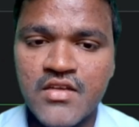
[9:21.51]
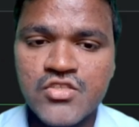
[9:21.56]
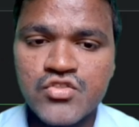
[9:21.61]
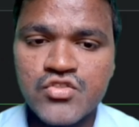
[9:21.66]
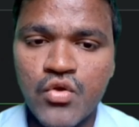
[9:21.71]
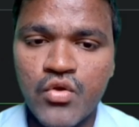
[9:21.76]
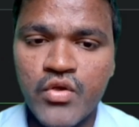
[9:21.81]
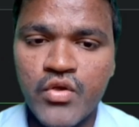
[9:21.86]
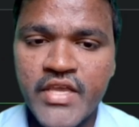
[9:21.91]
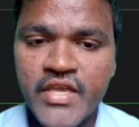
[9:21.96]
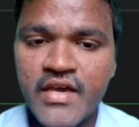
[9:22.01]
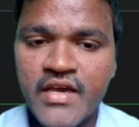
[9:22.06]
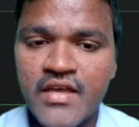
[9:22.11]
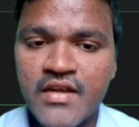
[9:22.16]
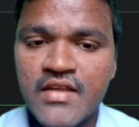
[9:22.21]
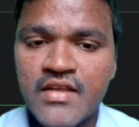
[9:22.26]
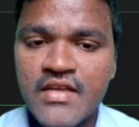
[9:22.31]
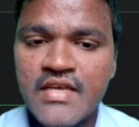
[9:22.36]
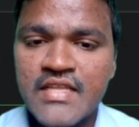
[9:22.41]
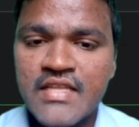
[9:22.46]
So
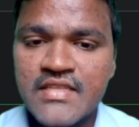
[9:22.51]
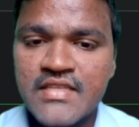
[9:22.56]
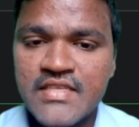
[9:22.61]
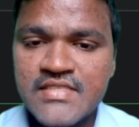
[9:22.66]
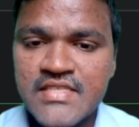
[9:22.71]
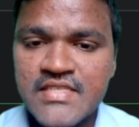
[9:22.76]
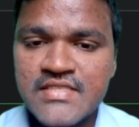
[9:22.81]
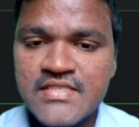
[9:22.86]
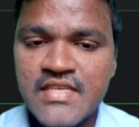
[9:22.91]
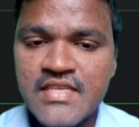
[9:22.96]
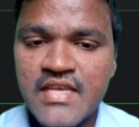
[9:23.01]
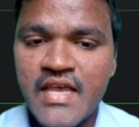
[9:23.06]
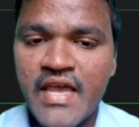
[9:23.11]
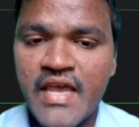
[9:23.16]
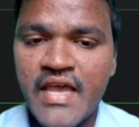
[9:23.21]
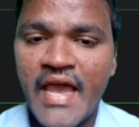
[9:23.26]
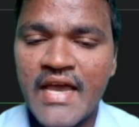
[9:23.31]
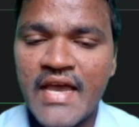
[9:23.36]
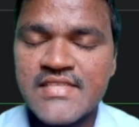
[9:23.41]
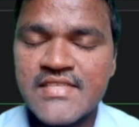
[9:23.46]
here, this is
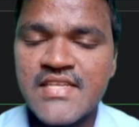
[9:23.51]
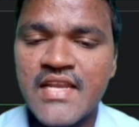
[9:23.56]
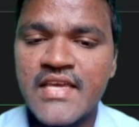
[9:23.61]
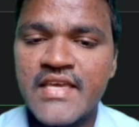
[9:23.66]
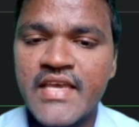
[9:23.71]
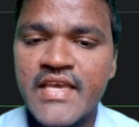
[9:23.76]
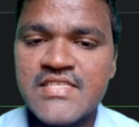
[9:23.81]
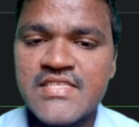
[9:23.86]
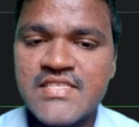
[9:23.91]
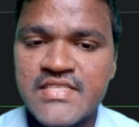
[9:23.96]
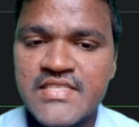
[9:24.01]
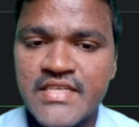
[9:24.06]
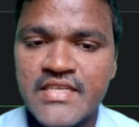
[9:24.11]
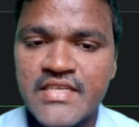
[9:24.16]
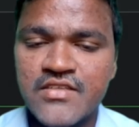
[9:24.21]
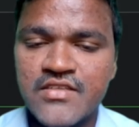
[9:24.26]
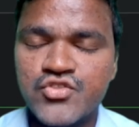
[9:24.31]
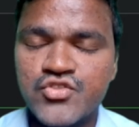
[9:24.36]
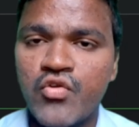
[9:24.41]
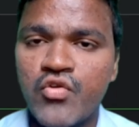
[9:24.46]
as like a
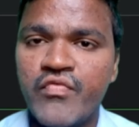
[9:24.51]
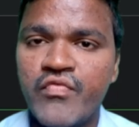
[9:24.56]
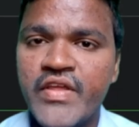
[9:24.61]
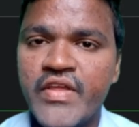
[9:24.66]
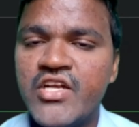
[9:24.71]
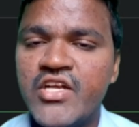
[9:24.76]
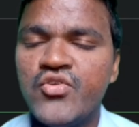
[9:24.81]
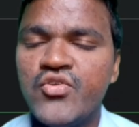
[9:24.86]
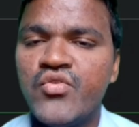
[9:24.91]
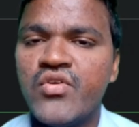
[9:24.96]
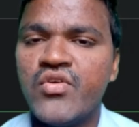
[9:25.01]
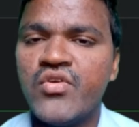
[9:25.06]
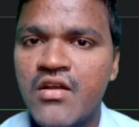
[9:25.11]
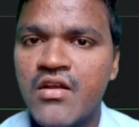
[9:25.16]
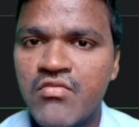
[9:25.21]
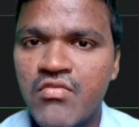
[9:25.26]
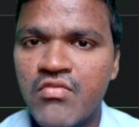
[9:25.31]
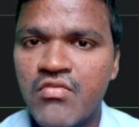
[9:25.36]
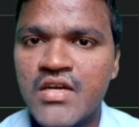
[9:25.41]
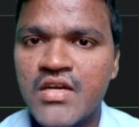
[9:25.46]
string. So we need to
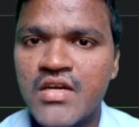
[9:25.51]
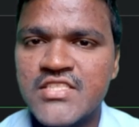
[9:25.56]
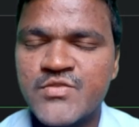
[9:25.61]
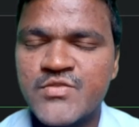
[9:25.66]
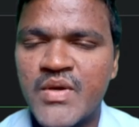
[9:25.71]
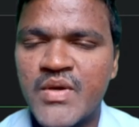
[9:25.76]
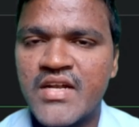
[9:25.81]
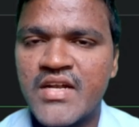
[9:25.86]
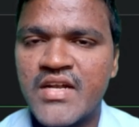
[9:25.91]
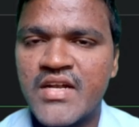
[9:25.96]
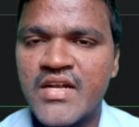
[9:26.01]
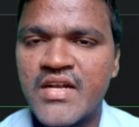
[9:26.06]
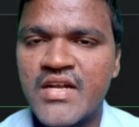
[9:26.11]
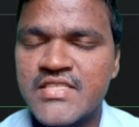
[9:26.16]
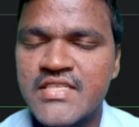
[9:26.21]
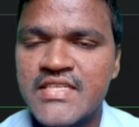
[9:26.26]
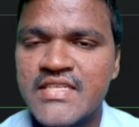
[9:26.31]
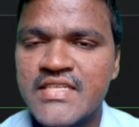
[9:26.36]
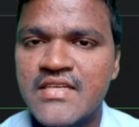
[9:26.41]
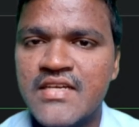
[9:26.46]
convert this particular
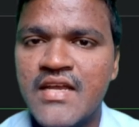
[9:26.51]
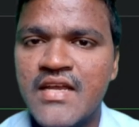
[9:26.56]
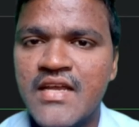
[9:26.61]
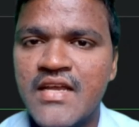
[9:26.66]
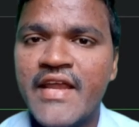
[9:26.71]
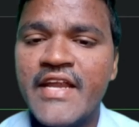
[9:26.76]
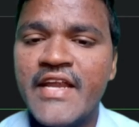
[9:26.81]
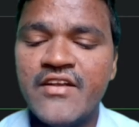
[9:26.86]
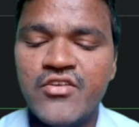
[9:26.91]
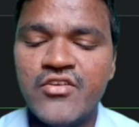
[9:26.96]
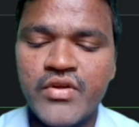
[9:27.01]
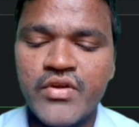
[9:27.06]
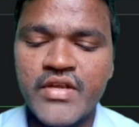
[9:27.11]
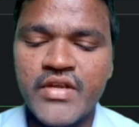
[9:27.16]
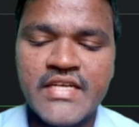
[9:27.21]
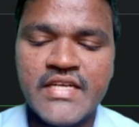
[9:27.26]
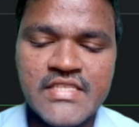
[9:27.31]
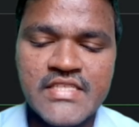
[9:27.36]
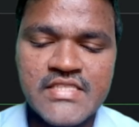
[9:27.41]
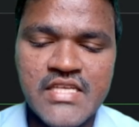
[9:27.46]
string into
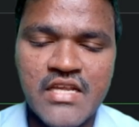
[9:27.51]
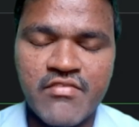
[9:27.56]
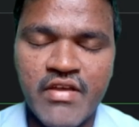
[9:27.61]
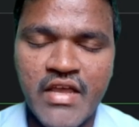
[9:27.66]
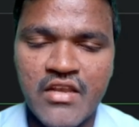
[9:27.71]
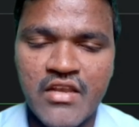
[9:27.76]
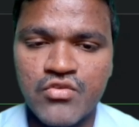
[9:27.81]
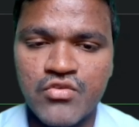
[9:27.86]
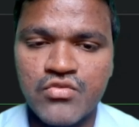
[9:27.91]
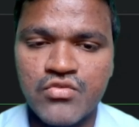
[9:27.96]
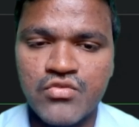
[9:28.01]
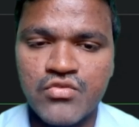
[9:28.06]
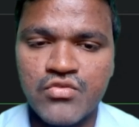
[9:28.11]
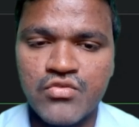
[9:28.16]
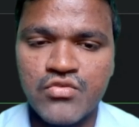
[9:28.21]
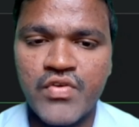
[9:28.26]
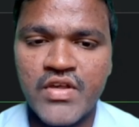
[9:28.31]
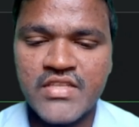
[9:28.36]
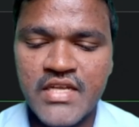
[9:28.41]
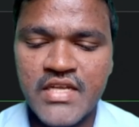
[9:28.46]
integer value. So
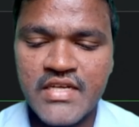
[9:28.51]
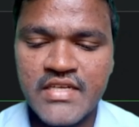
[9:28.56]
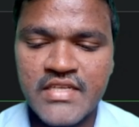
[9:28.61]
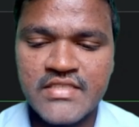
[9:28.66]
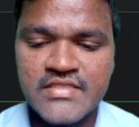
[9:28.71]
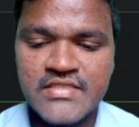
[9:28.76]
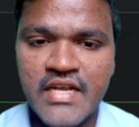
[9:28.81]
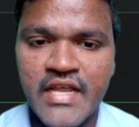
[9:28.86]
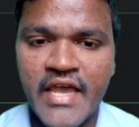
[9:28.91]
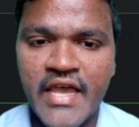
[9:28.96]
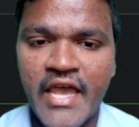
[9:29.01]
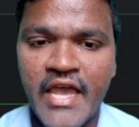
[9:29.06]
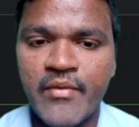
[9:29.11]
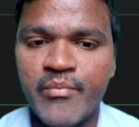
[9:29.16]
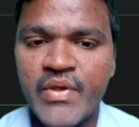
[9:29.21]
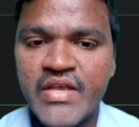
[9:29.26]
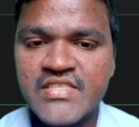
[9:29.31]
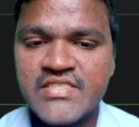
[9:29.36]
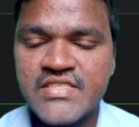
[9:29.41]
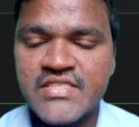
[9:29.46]
for that reason, I am
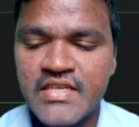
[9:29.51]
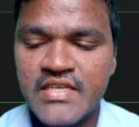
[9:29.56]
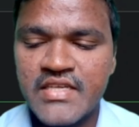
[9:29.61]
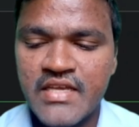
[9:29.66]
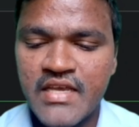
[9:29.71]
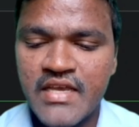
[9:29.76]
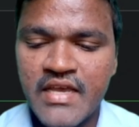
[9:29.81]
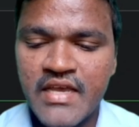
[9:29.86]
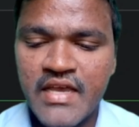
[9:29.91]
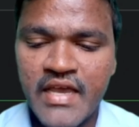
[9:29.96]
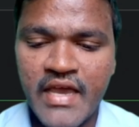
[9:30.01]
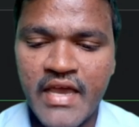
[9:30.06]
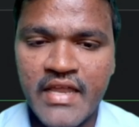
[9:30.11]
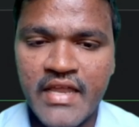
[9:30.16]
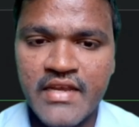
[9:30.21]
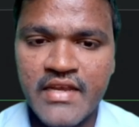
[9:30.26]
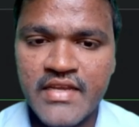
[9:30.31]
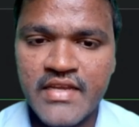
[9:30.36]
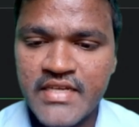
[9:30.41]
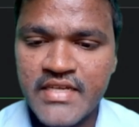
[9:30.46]
mentioning
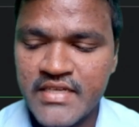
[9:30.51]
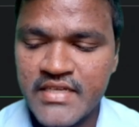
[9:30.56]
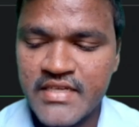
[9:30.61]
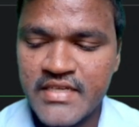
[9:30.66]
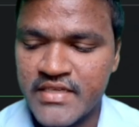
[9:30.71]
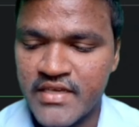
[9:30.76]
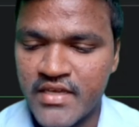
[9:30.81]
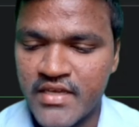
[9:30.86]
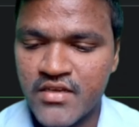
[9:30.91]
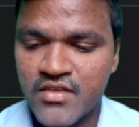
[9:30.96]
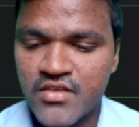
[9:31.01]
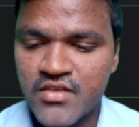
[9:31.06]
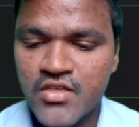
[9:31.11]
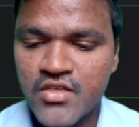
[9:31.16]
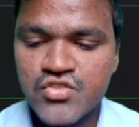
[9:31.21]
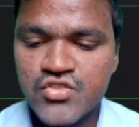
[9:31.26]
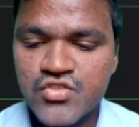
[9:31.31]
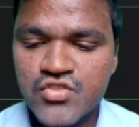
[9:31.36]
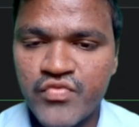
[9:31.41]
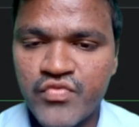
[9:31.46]
an int here.
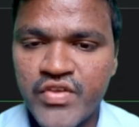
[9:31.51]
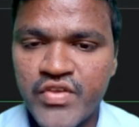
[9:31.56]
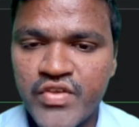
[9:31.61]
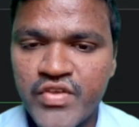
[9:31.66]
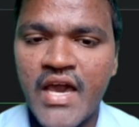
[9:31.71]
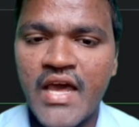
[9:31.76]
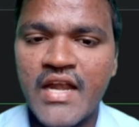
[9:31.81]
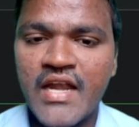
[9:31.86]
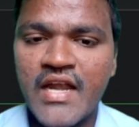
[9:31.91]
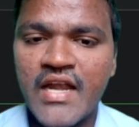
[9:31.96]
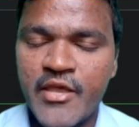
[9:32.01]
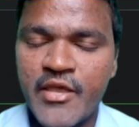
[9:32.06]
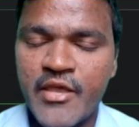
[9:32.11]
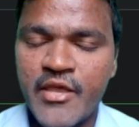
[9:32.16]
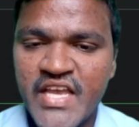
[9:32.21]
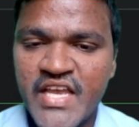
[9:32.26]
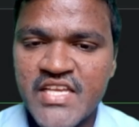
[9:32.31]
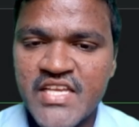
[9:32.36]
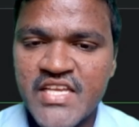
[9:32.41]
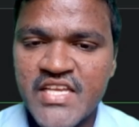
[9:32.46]
So we are
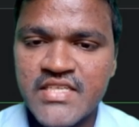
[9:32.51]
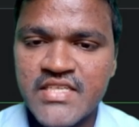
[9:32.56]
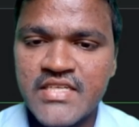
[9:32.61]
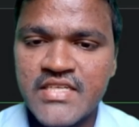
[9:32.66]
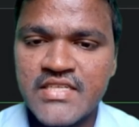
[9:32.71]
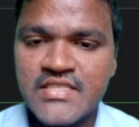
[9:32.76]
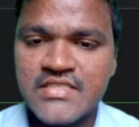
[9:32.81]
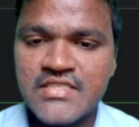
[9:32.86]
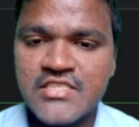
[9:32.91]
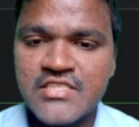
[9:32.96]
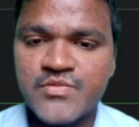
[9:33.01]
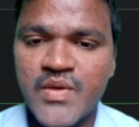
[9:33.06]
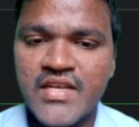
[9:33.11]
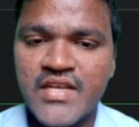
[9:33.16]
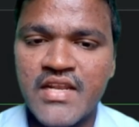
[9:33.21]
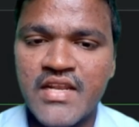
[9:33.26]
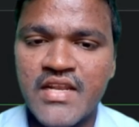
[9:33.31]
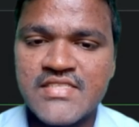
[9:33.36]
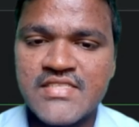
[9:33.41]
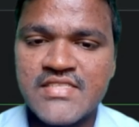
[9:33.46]
typecasting it, this
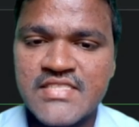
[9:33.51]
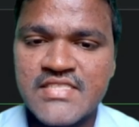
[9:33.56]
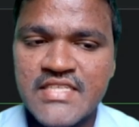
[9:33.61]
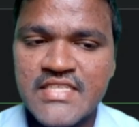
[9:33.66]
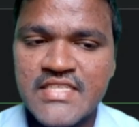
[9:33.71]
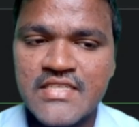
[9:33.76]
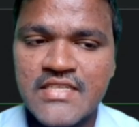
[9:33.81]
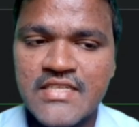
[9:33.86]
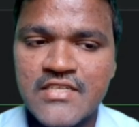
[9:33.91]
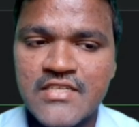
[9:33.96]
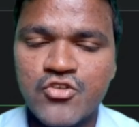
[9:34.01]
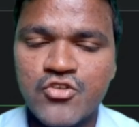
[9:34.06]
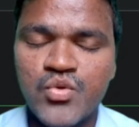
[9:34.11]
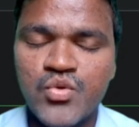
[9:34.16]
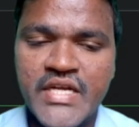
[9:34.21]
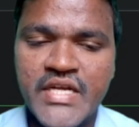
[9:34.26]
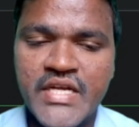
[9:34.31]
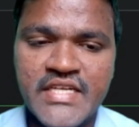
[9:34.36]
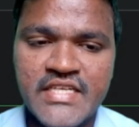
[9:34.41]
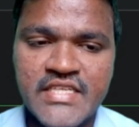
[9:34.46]
particular string, to
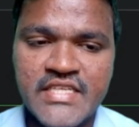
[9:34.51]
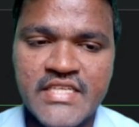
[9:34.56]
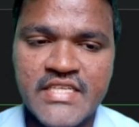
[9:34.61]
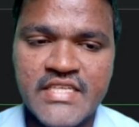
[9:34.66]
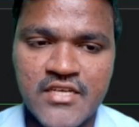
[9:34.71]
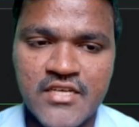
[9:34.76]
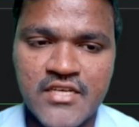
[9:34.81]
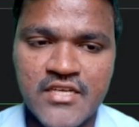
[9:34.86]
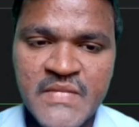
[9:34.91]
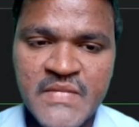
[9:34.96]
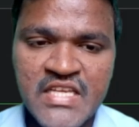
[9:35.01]
integer.